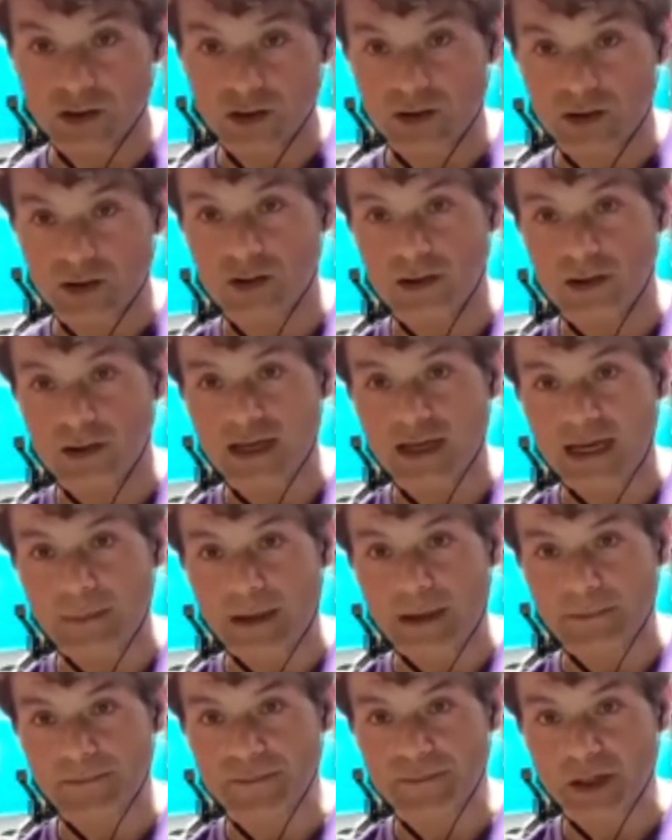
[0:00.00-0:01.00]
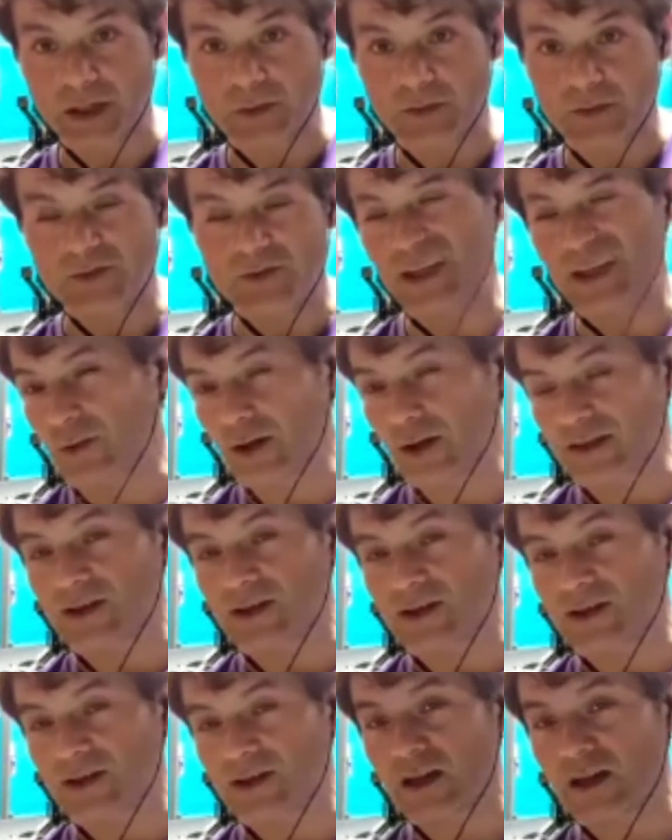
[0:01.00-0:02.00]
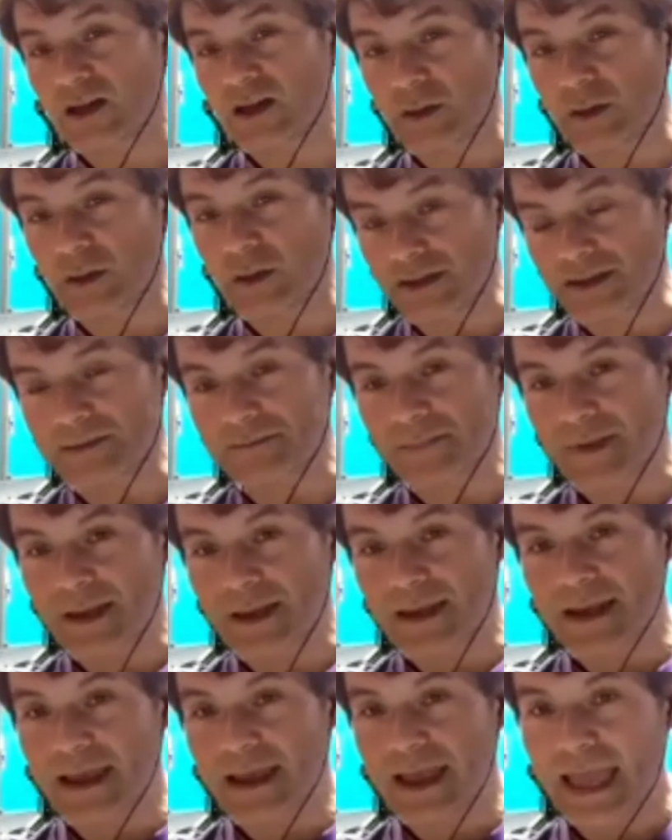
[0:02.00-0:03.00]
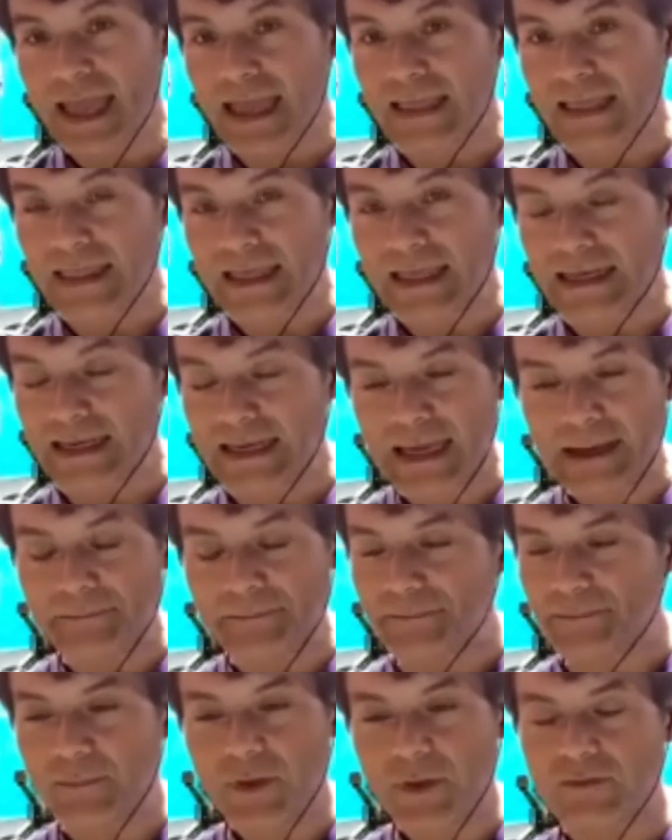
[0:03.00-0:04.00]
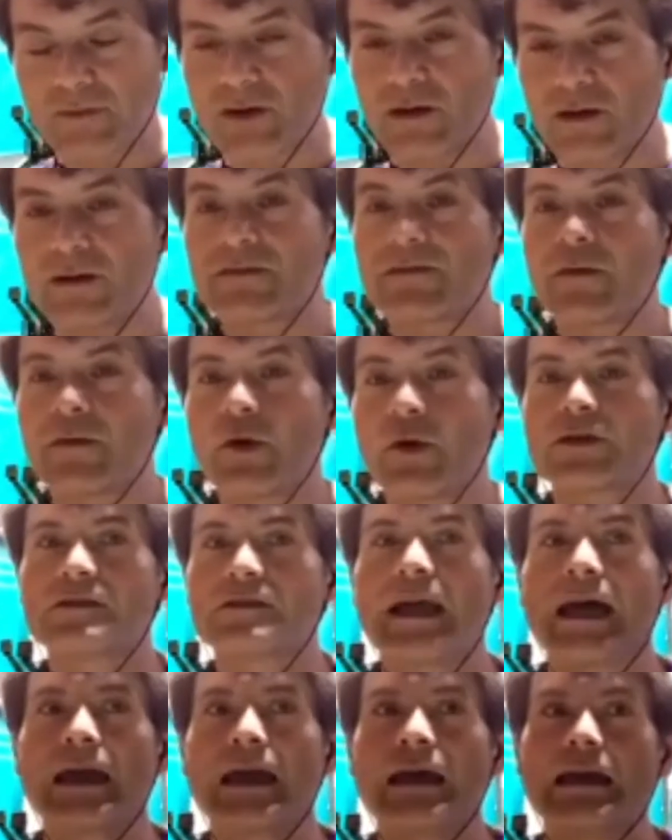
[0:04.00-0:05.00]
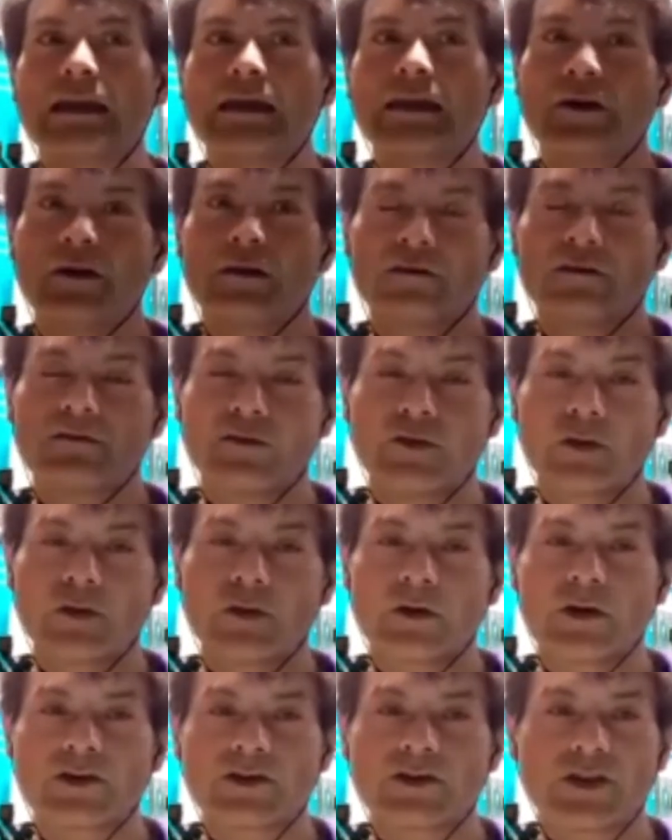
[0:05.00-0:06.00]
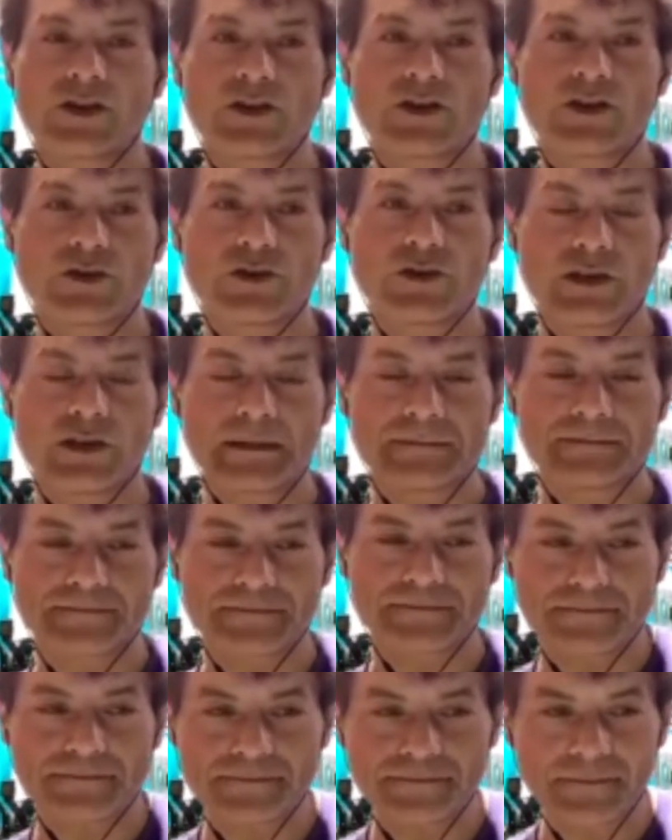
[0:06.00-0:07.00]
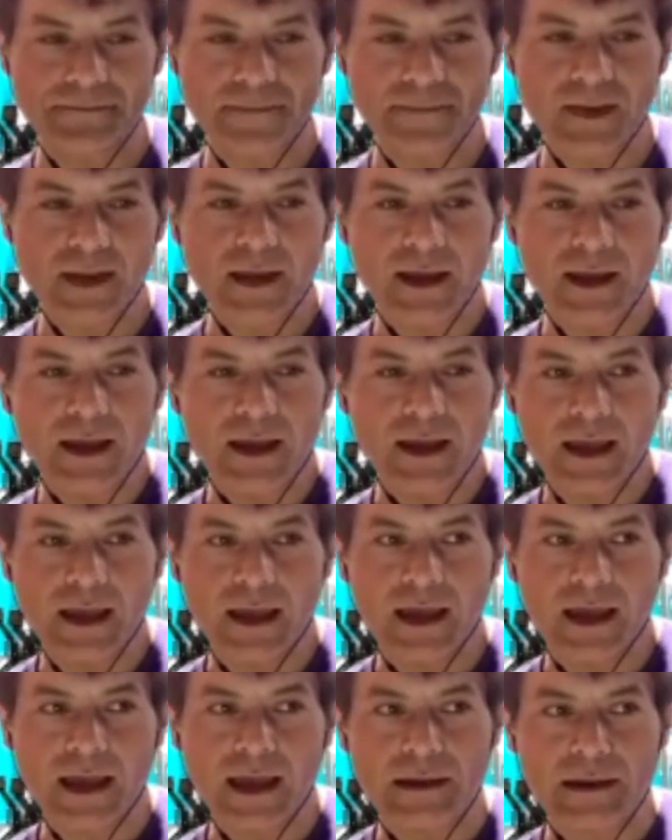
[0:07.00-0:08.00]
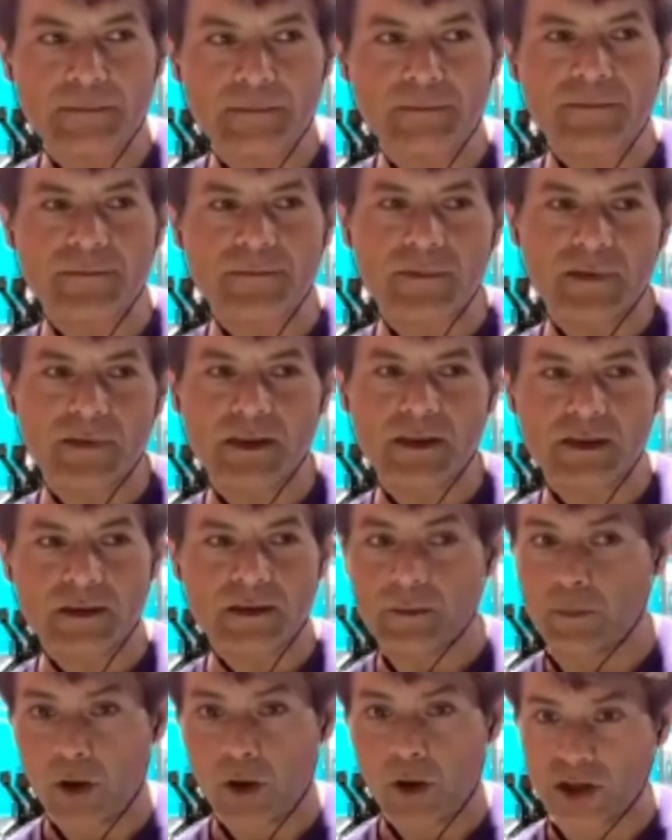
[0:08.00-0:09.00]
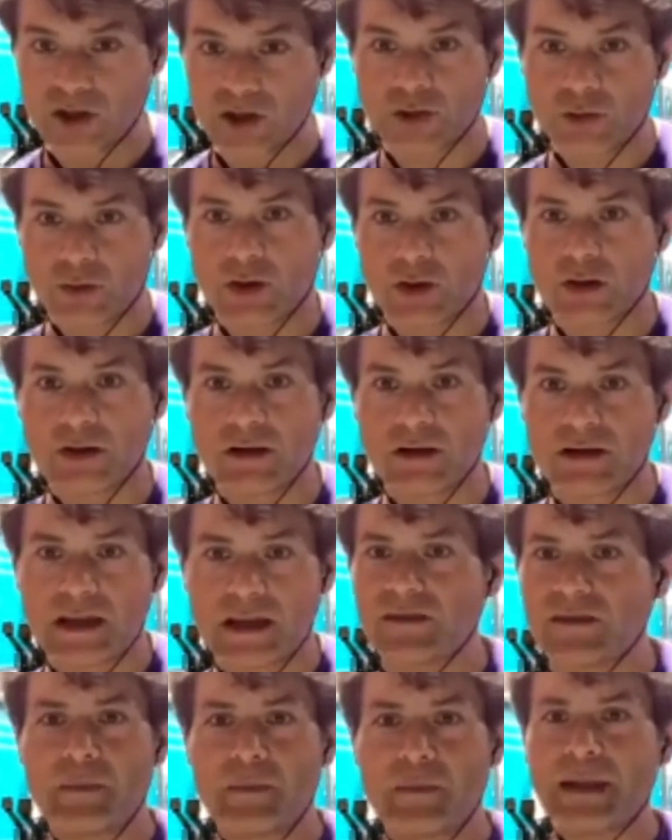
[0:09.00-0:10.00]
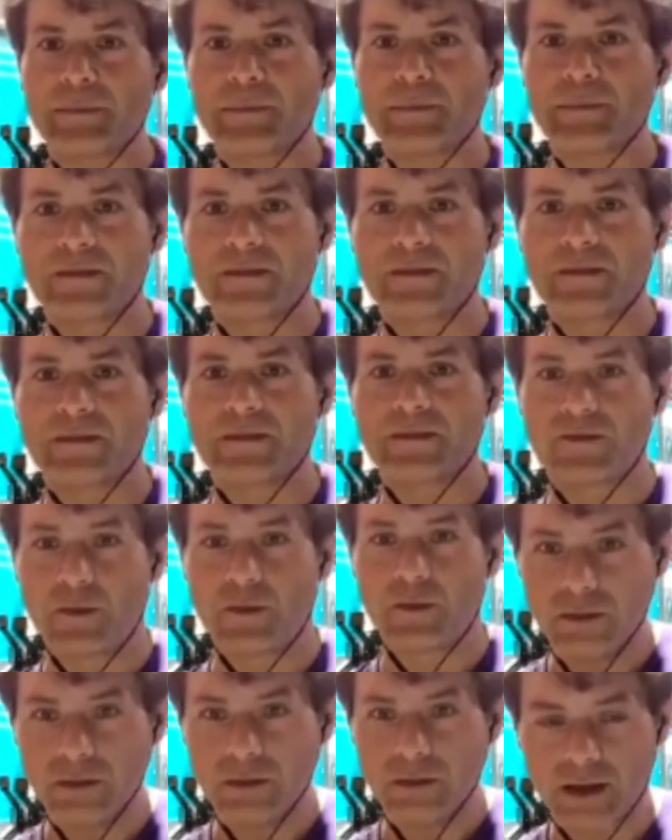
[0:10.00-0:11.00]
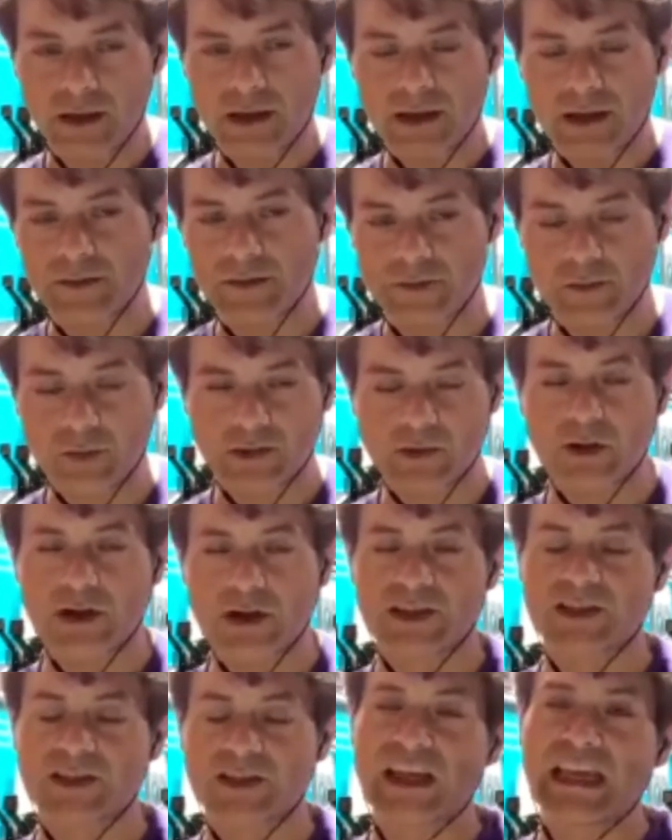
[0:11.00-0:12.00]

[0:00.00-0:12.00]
had come up. So it was really quite serendipitous. And then my very first day of neurosurgery, the boss, who I'd never met before, he was quite a senior